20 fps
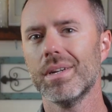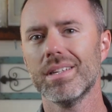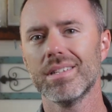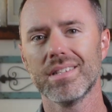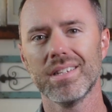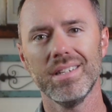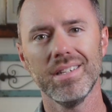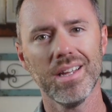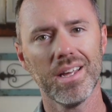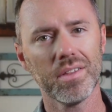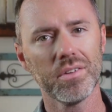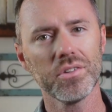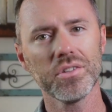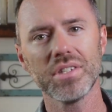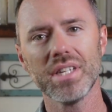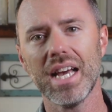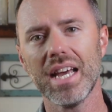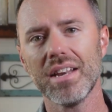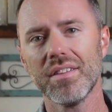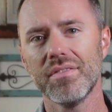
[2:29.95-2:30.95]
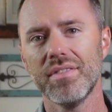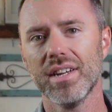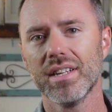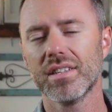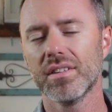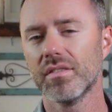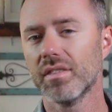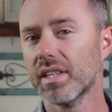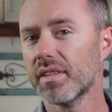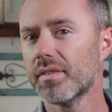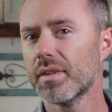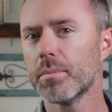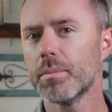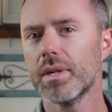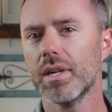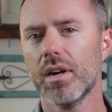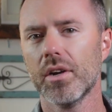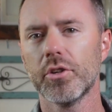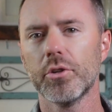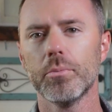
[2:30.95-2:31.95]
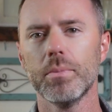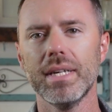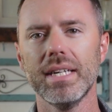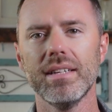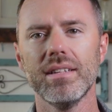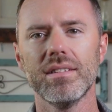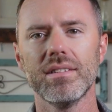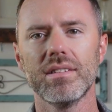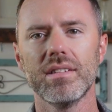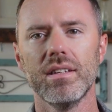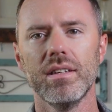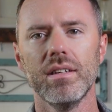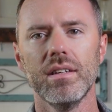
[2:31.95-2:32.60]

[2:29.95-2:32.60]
is another side effect of living beyond your means.